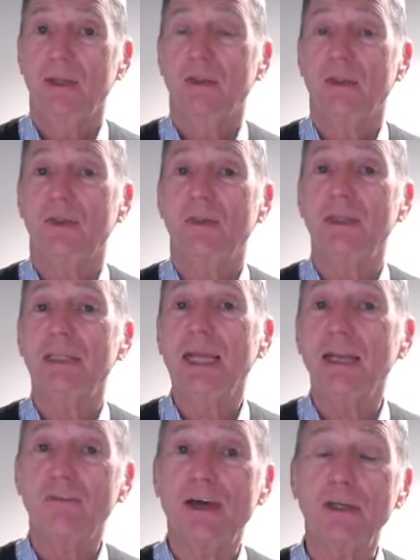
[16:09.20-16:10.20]
the
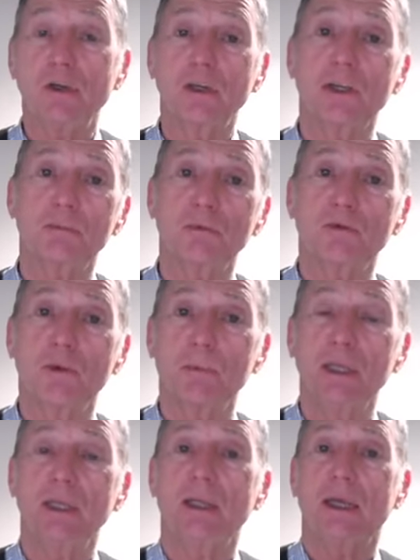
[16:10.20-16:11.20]
daily value comes from
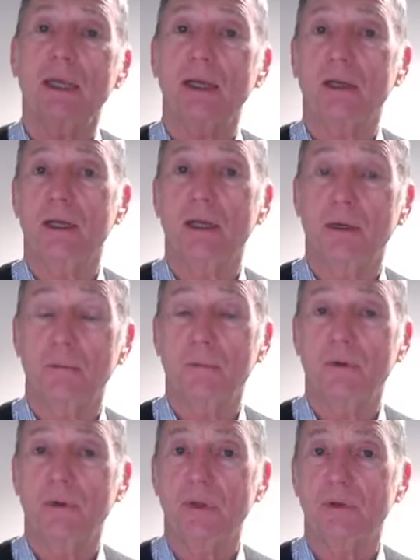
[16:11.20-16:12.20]
the
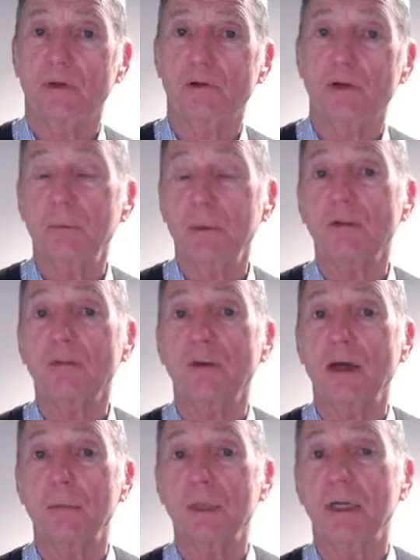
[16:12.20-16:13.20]
criminal
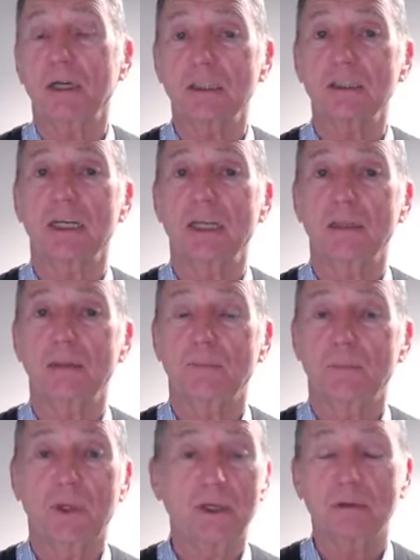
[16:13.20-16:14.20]
pharma cartel.
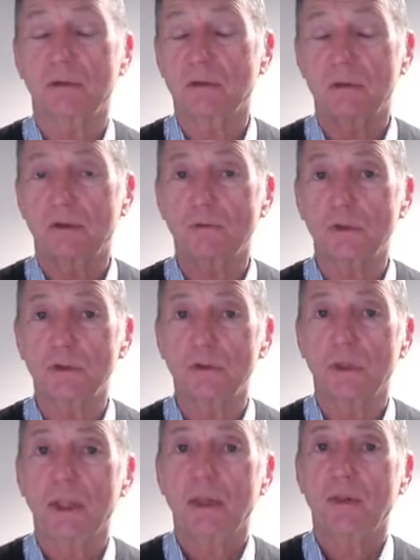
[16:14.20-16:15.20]
And of course,
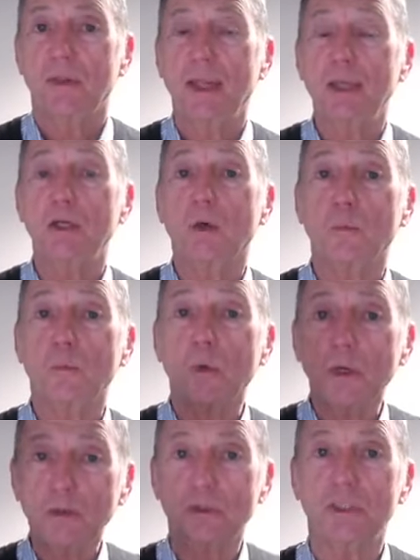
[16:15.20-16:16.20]
they don't
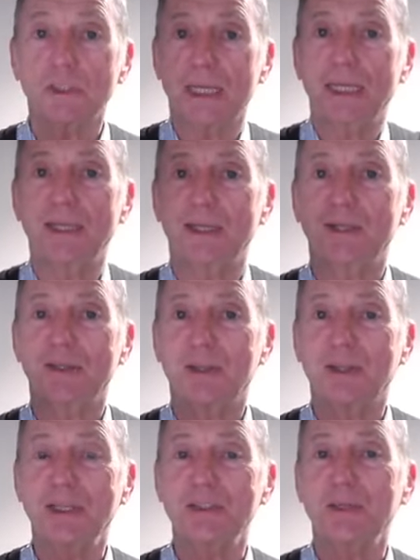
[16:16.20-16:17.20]
want you to take
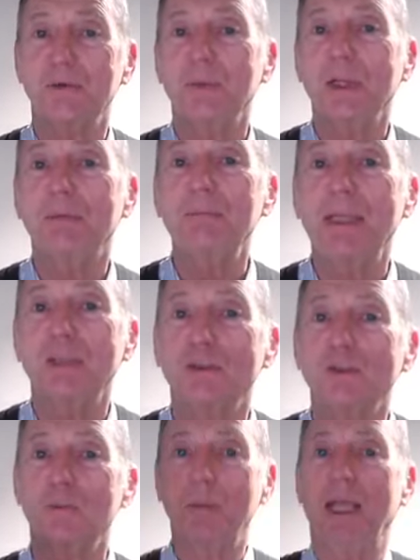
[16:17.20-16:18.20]
things that will make you
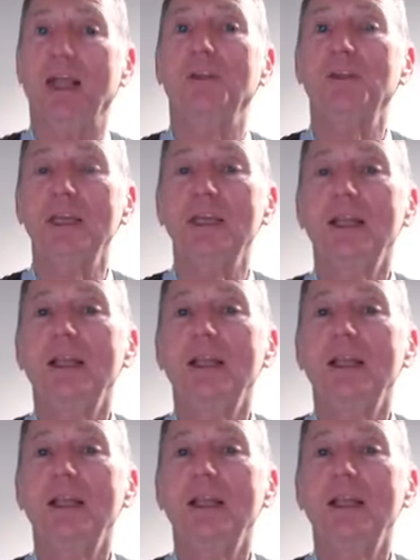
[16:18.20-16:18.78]
super healthy.